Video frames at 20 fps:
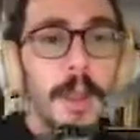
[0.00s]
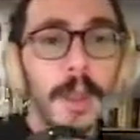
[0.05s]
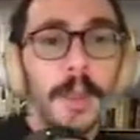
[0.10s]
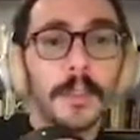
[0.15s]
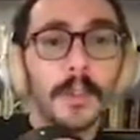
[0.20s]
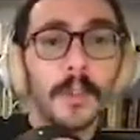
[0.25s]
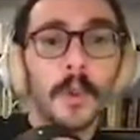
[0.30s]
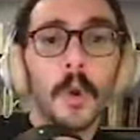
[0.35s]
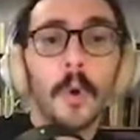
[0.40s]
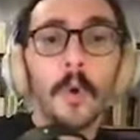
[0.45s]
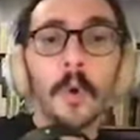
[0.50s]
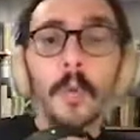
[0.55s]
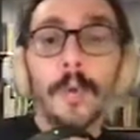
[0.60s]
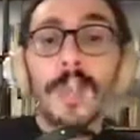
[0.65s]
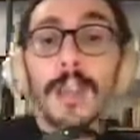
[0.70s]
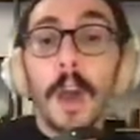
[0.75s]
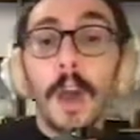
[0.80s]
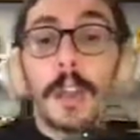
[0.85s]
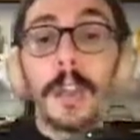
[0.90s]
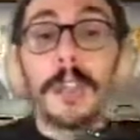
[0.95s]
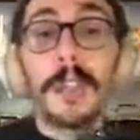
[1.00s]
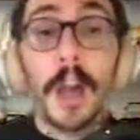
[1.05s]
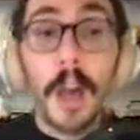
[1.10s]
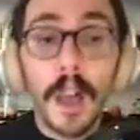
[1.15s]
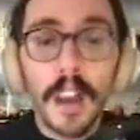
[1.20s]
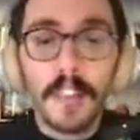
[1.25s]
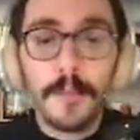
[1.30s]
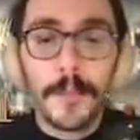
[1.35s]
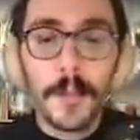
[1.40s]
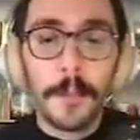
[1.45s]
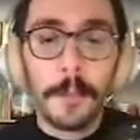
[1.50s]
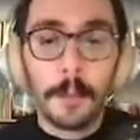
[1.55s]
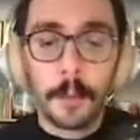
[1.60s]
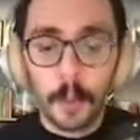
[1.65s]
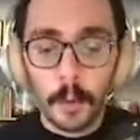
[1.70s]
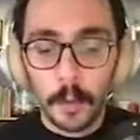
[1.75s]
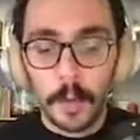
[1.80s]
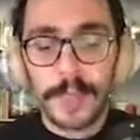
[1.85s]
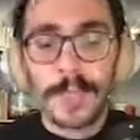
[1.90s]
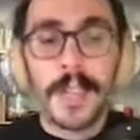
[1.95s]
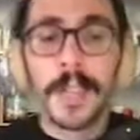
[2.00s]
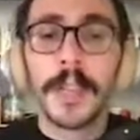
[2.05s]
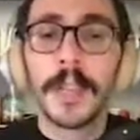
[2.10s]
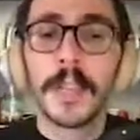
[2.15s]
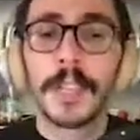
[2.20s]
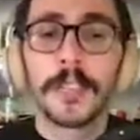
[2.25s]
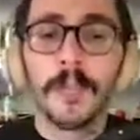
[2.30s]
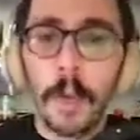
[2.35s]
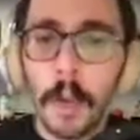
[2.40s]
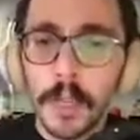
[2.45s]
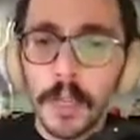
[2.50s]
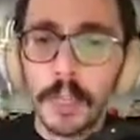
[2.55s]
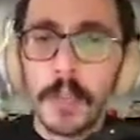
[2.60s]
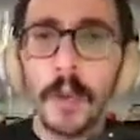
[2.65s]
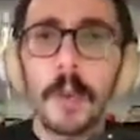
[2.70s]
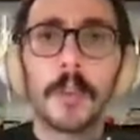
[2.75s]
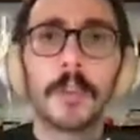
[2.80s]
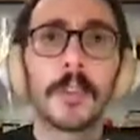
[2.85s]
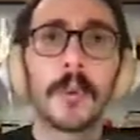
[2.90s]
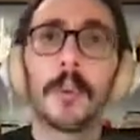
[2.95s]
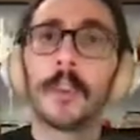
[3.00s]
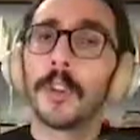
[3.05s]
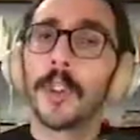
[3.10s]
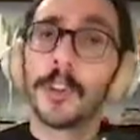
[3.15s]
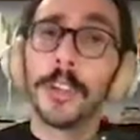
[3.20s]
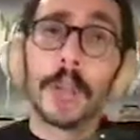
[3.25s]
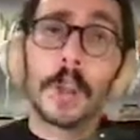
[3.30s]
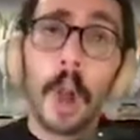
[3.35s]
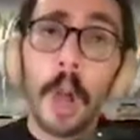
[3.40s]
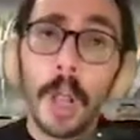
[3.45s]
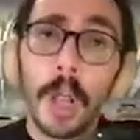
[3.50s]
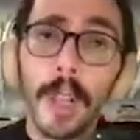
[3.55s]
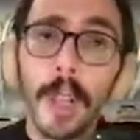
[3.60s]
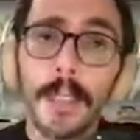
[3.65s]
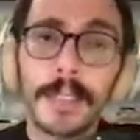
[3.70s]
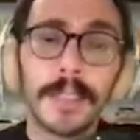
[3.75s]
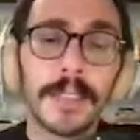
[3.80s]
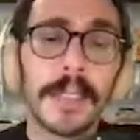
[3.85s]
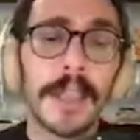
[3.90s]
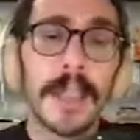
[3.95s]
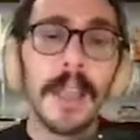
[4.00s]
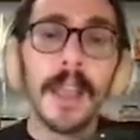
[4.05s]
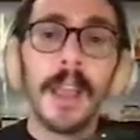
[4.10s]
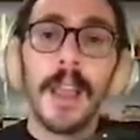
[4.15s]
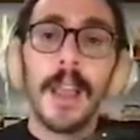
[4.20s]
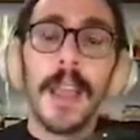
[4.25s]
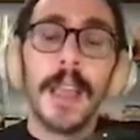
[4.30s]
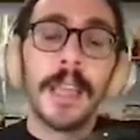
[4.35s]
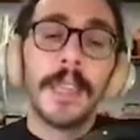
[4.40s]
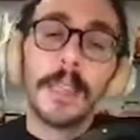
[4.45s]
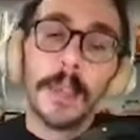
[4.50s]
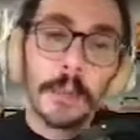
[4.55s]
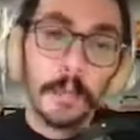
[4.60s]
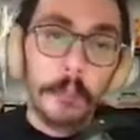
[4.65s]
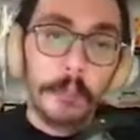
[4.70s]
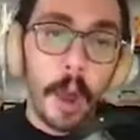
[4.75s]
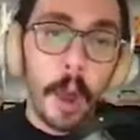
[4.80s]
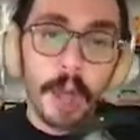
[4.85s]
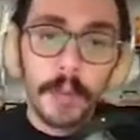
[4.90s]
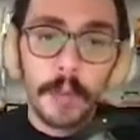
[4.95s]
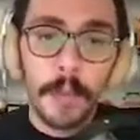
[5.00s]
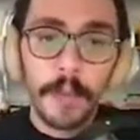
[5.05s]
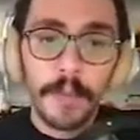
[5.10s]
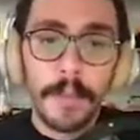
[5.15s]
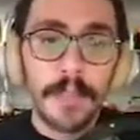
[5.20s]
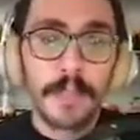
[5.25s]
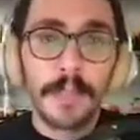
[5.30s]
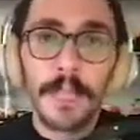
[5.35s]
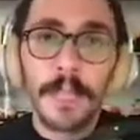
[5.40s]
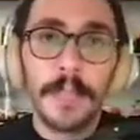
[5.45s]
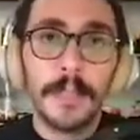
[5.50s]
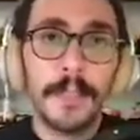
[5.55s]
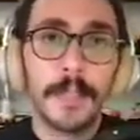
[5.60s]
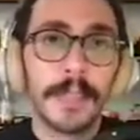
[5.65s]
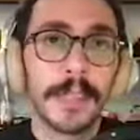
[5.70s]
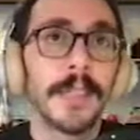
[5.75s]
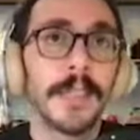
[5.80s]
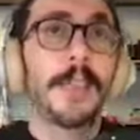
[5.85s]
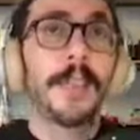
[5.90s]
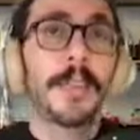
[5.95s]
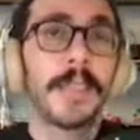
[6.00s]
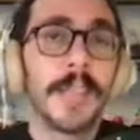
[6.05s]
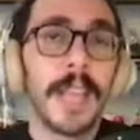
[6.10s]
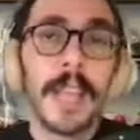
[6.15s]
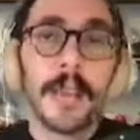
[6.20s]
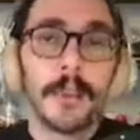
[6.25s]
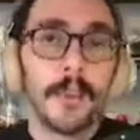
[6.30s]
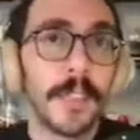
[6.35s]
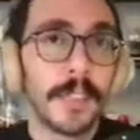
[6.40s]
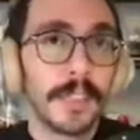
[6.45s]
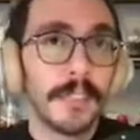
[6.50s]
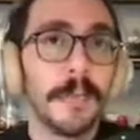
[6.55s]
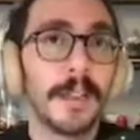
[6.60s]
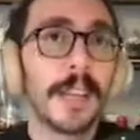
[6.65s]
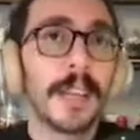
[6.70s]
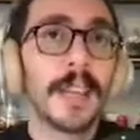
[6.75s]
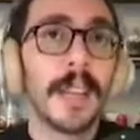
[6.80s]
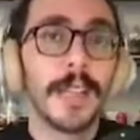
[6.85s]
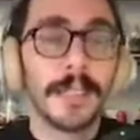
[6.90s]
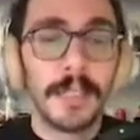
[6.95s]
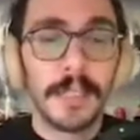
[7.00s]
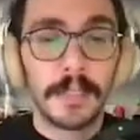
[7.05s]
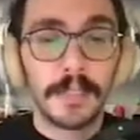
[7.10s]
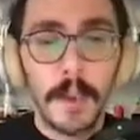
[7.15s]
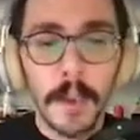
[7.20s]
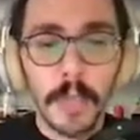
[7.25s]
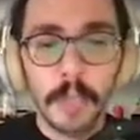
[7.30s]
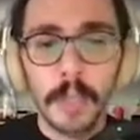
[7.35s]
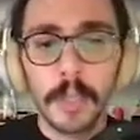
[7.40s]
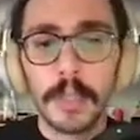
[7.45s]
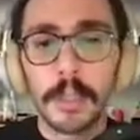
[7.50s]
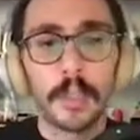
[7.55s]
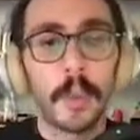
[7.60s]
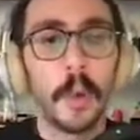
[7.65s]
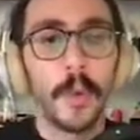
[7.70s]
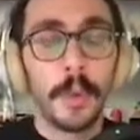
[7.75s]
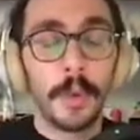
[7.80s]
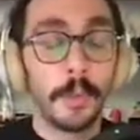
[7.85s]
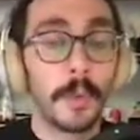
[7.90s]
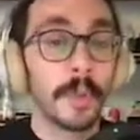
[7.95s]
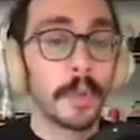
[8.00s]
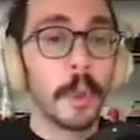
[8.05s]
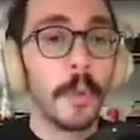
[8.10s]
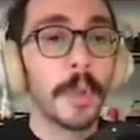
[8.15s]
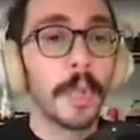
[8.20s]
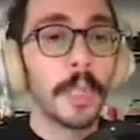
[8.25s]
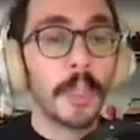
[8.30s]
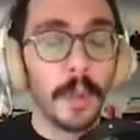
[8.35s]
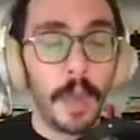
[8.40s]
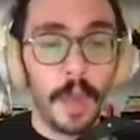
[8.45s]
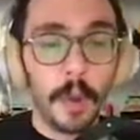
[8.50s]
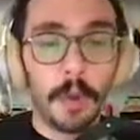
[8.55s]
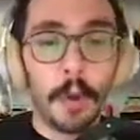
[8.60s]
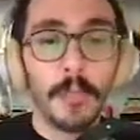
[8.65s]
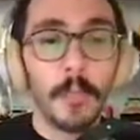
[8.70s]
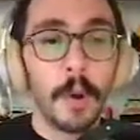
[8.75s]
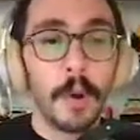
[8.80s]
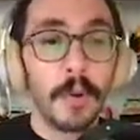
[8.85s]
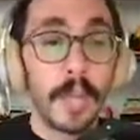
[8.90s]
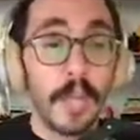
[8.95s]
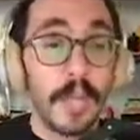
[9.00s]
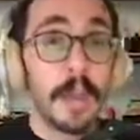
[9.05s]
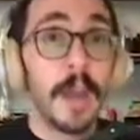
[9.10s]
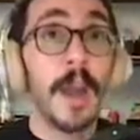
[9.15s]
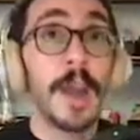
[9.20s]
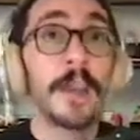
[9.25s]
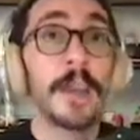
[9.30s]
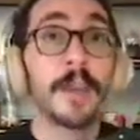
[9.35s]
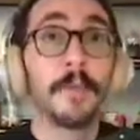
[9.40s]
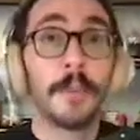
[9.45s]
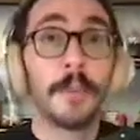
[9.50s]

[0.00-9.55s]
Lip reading: So we got a lot of people who were sending us voice notes, who were trying to call us, and the bot obviously doesn't understand or doesn't recognize these functions, so it was going into error mode and not